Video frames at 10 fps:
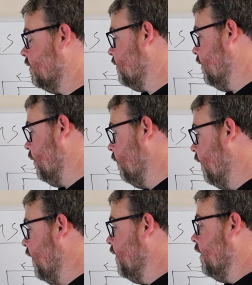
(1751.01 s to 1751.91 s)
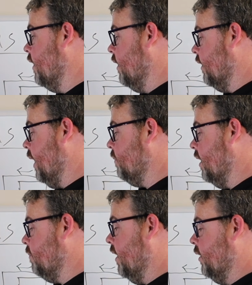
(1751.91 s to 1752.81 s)
So keep
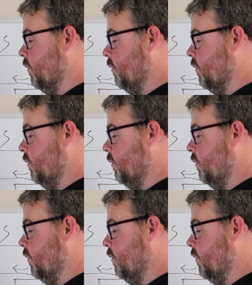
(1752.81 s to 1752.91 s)
that in mind.